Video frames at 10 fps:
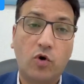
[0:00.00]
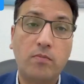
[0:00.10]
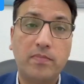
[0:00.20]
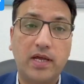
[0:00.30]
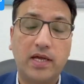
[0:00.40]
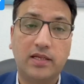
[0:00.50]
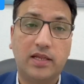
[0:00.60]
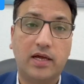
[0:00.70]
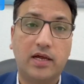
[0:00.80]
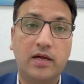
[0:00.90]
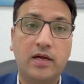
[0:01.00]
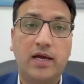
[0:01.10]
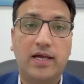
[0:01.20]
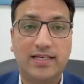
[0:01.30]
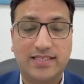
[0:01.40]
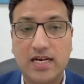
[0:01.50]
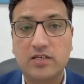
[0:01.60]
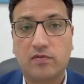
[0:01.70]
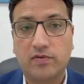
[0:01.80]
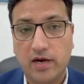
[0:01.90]
company in the
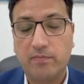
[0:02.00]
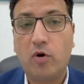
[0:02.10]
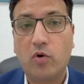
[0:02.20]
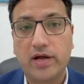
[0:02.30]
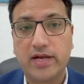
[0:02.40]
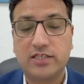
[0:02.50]
sense of the reporting